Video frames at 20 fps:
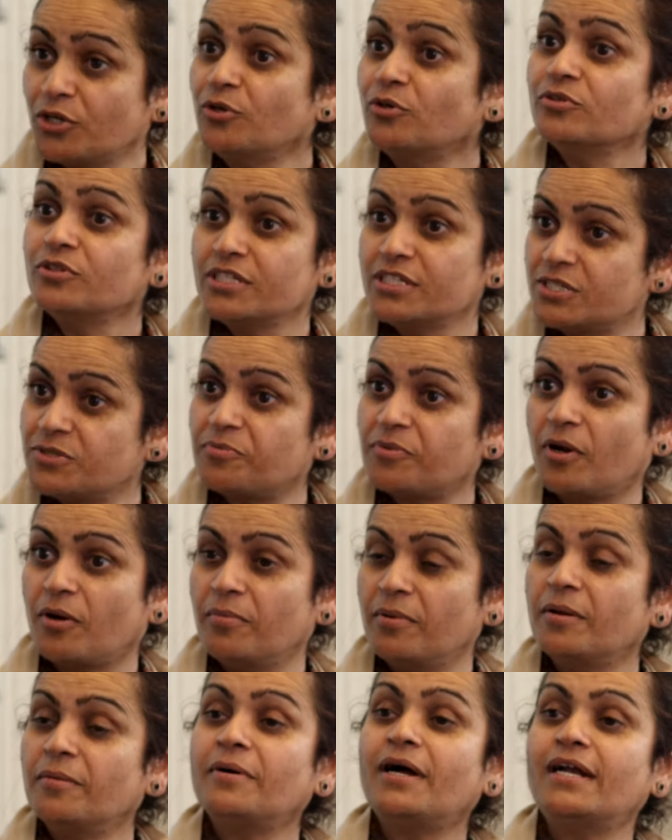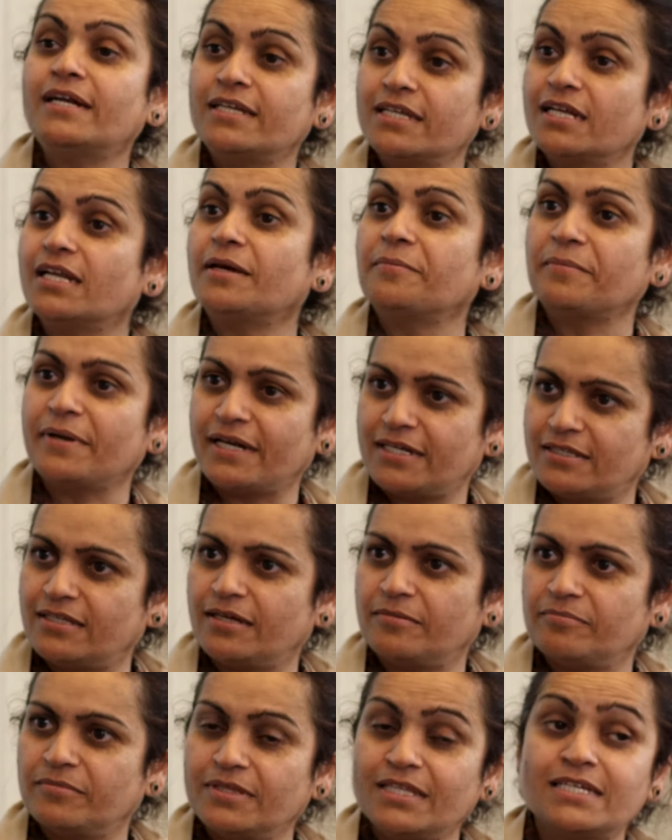know this problem until I met them.